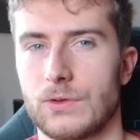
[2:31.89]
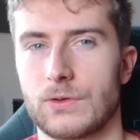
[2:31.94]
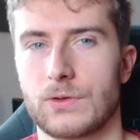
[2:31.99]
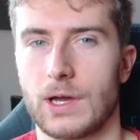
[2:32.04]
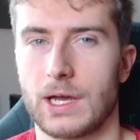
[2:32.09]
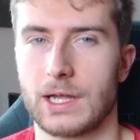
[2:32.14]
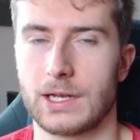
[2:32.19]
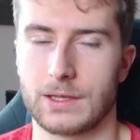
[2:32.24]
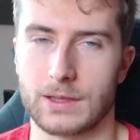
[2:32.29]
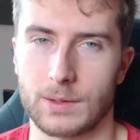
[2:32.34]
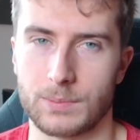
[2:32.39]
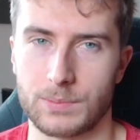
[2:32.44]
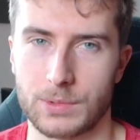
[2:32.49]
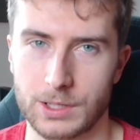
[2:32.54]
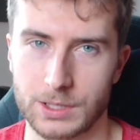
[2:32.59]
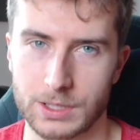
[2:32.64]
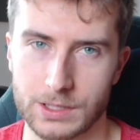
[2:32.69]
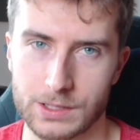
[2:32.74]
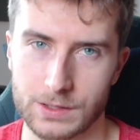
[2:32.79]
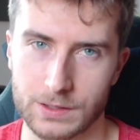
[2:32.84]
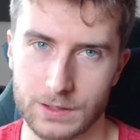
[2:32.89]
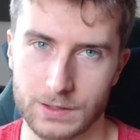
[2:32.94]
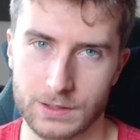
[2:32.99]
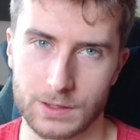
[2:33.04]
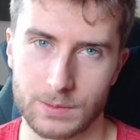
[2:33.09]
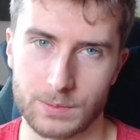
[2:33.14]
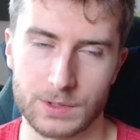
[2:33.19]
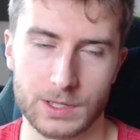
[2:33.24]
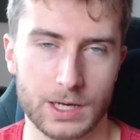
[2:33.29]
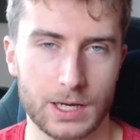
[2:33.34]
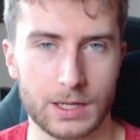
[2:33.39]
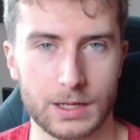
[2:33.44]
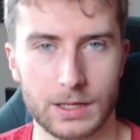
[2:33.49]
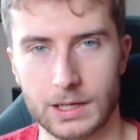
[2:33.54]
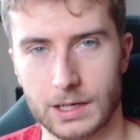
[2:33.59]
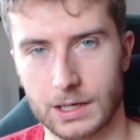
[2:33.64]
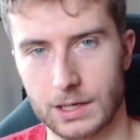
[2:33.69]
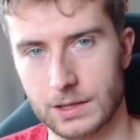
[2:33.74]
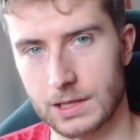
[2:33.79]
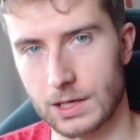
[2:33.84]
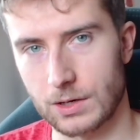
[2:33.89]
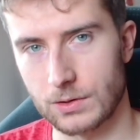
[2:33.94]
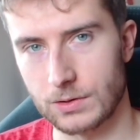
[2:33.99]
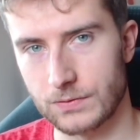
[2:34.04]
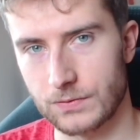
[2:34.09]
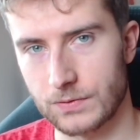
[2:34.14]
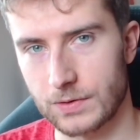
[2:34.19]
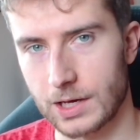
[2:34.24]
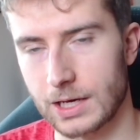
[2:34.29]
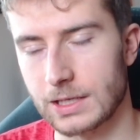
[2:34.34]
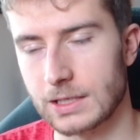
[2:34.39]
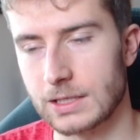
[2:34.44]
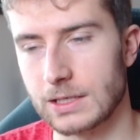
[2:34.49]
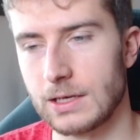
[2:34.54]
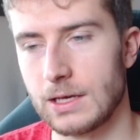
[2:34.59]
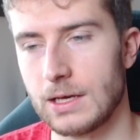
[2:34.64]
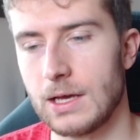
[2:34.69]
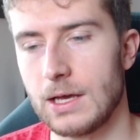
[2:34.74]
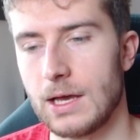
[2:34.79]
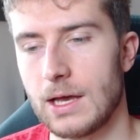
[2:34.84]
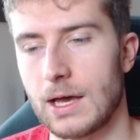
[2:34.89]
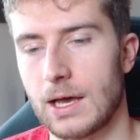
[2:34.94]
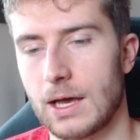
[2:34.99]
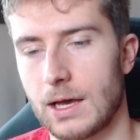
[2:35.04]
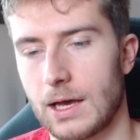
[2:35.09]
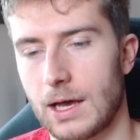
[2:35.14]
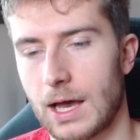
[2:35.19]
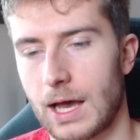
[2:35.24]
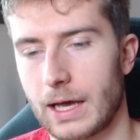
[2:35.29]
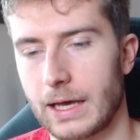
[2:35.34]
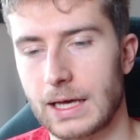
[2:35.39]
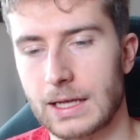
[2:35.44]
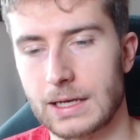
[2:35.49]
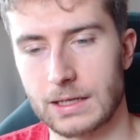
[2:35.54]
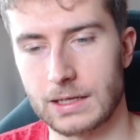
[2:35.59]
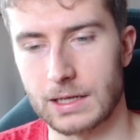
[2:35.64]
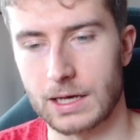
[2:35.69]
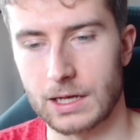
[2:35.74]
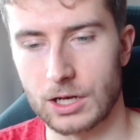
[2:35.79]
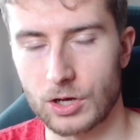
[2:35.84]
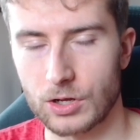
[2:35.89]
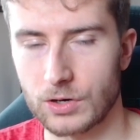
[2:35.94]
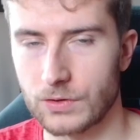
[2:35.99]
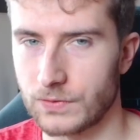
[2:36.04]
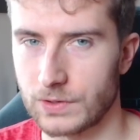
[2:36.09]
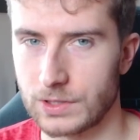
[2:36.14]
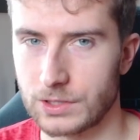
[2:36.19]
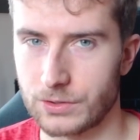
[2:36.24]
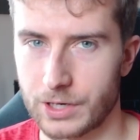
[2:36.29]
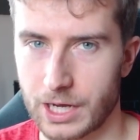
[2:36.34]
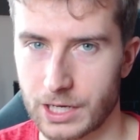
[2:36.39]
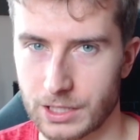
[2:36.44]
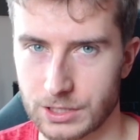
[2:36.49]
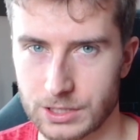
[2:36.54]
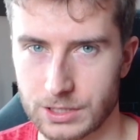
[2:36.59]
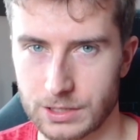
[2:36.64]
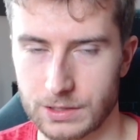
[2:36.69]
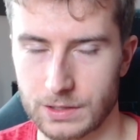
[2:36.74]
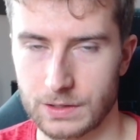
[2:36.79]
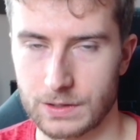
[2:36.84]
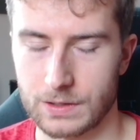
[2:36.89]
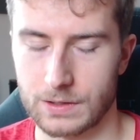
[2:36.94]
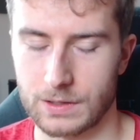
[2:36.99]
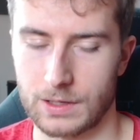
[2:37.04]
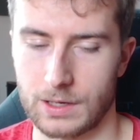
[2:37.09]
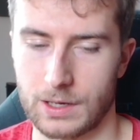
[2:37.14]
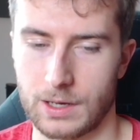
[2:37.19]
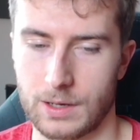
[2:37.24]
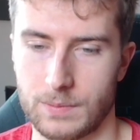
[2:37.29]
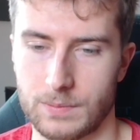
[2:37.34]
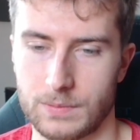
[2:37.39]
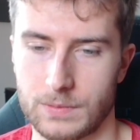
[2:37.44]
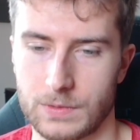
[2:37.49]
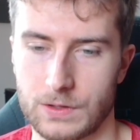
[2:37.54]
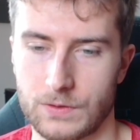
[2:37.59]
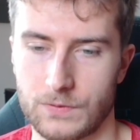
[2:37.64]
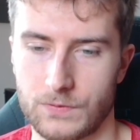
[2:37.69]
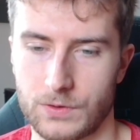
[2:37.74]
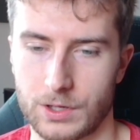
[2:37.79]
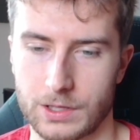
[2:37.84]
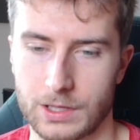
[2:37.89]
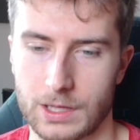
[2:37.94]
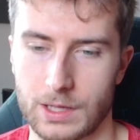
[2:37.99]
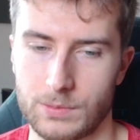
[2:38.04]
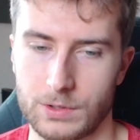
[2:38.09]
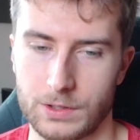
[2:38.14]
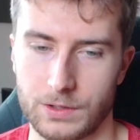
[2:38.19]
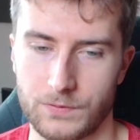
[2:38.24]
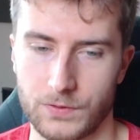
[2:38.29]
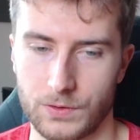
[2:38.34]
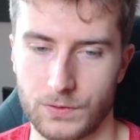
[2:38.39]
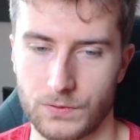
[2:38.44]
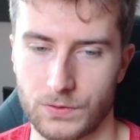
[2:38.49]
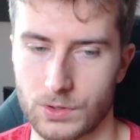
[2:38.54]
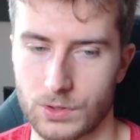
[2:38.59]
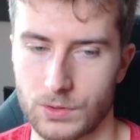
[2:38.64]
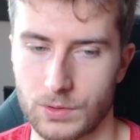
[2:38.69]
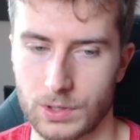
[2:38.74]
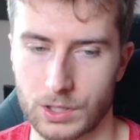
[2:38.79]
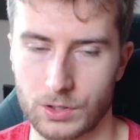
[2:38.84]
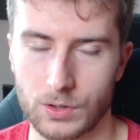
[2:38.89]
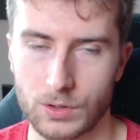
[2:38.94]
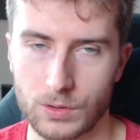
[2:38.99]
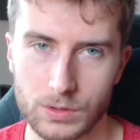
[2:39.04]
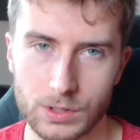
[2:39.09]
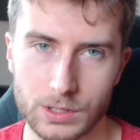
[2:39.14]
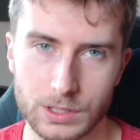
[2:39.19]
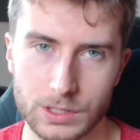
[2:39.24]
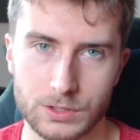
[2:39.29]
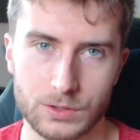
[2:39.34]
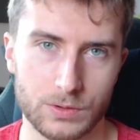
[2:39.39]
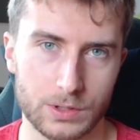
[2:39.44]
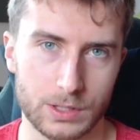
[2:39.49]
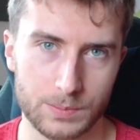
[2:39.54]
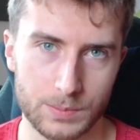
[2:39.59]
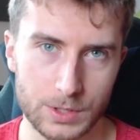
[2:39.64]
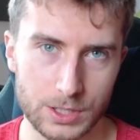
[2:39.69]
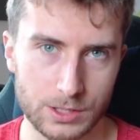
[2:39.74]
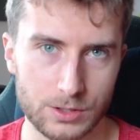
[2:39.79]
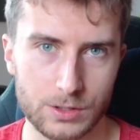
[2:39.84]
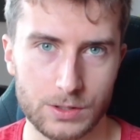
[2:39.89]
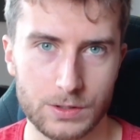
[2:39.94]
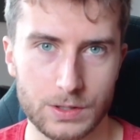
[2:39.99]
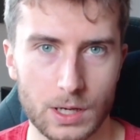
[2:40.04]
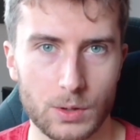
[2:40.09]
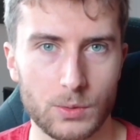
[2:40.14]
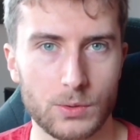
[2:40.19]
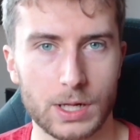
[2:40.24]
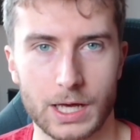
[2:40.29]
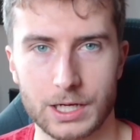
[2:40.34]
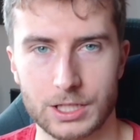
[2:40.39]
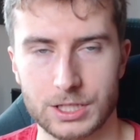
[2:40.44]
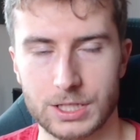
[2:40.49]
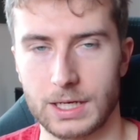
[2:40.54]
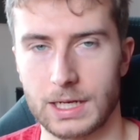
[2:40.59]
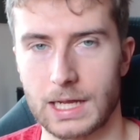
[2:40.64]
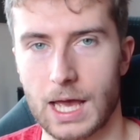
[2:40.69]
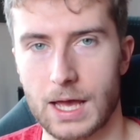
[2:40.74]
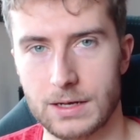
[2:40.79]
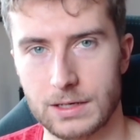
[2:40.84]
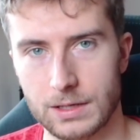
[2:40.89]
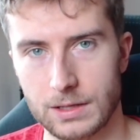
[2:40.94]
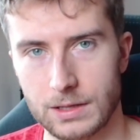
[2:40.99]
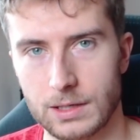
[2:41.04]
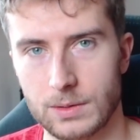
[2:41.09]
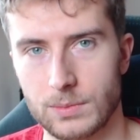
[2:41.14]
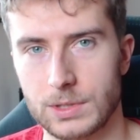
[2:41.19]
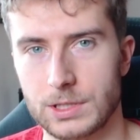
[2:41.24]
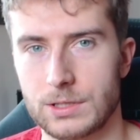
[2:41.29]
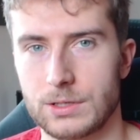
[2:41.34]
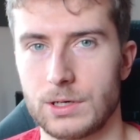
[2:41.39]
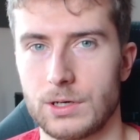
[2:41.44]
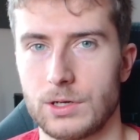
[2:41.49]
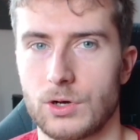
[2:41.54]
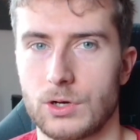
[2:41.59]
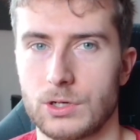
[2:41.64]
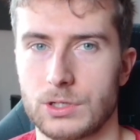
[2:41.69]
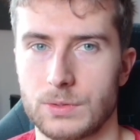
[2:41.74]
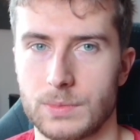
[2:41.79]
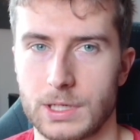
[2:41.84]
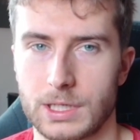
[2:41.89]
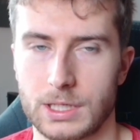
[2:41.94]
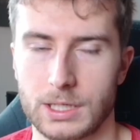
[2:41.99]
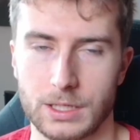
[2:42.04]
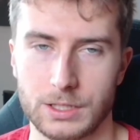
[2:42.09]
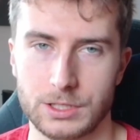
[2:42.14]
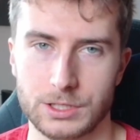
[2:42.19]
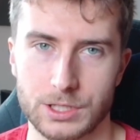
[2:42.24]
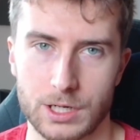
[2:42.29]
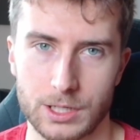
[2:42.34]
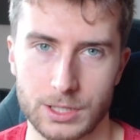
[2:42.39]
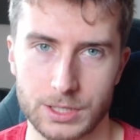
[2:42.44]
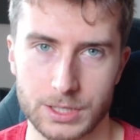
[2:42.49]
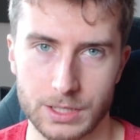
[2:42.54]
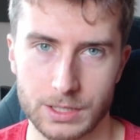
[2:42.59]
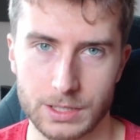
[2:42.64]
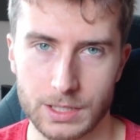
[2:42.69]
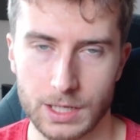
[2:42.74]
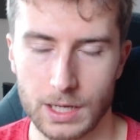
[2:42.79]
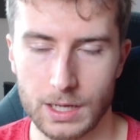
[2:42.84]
So I added some particle systems, I added like a sound effect, I added a lot of interactions. So for example, if you throw a coal into an emitter, that will actually land in the emitter and automatically charge it.